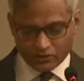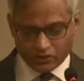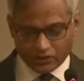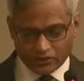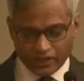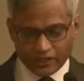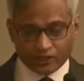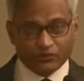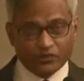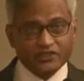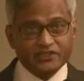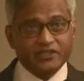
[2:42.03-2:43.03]
uh, kind of
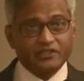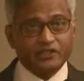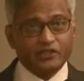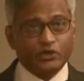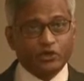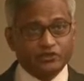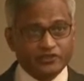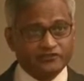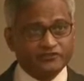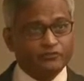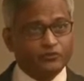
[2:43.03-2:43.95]
rethinking on this.